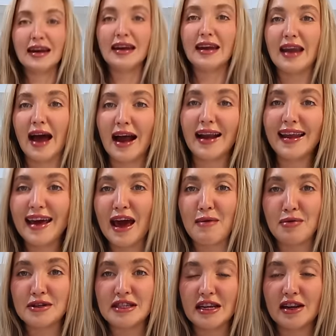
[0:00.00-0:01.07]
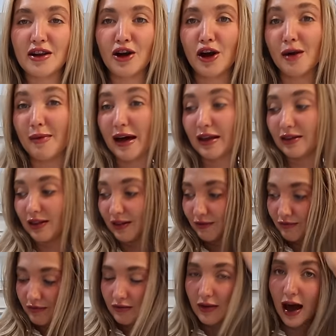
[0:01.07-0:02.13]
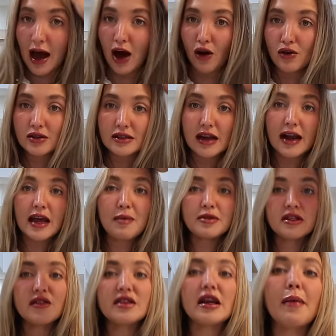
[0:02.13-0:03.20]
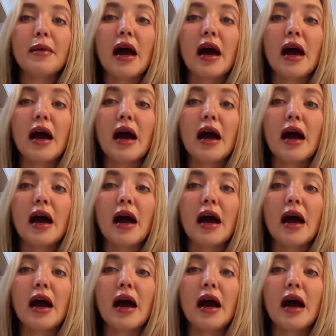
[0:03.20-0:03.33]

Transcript: 98% or in my house 98% of the time.